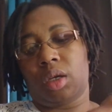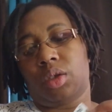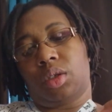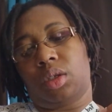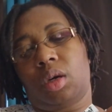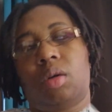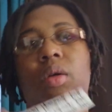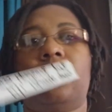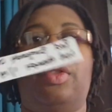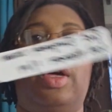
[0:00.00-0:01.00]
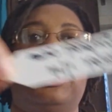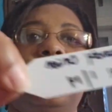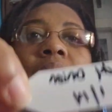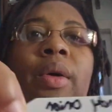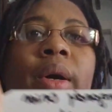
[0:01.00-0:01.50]
So that's
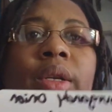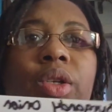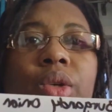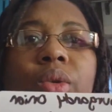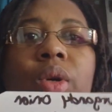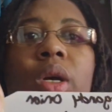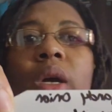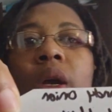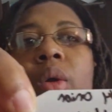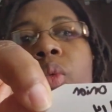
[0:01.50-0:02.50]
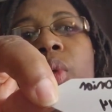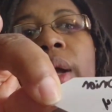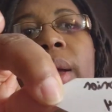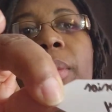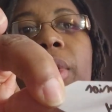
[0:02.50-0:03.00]
how I do.
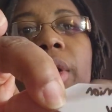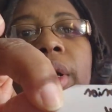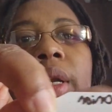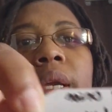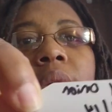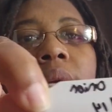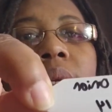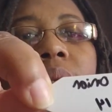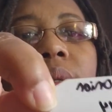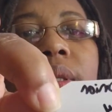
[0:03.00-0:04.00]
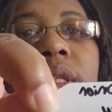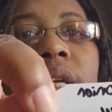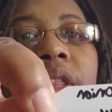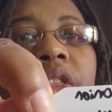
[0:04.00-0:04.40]
Red burgundy, Seed